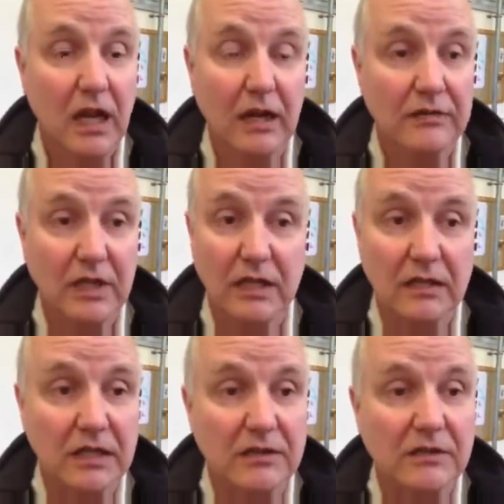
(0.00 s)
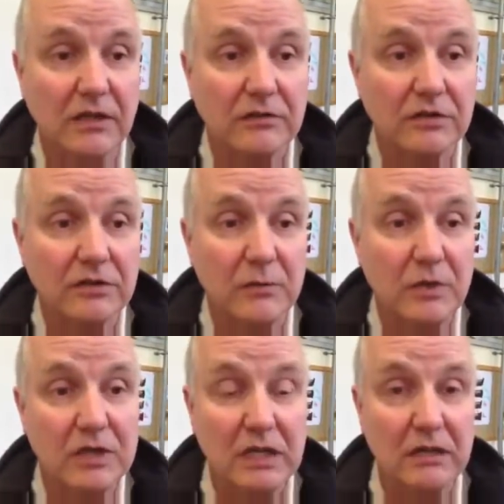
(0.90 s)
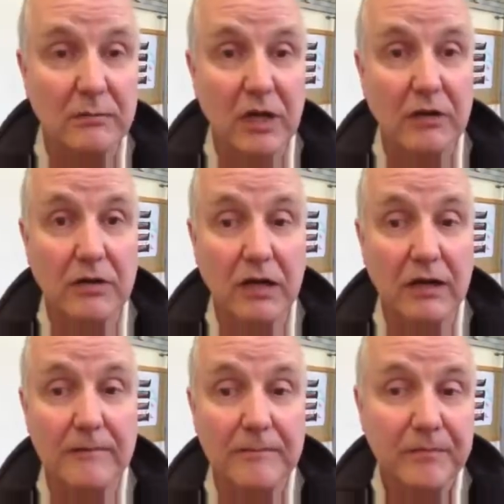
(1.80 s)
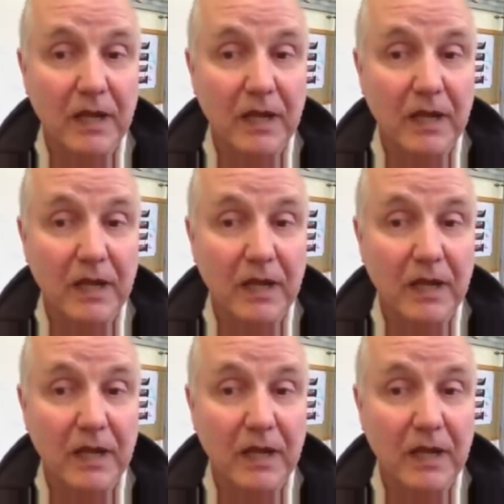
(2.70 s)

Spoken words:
and they can then start distributing them locally.